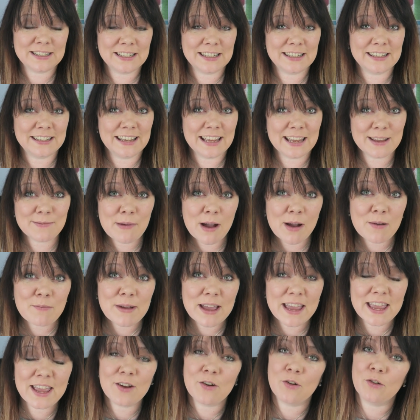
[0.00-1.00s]
to email
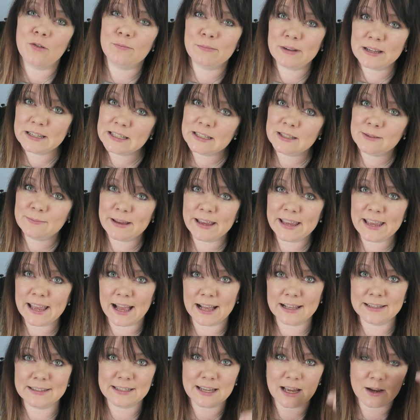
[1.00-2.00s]
me or message me
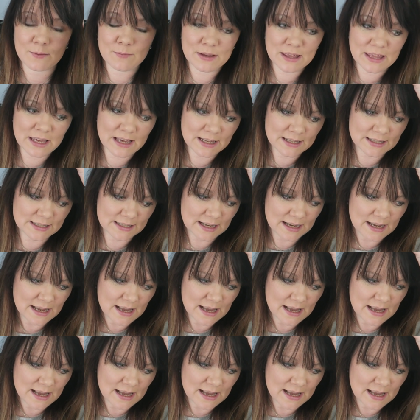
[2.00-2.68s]
and tell me this,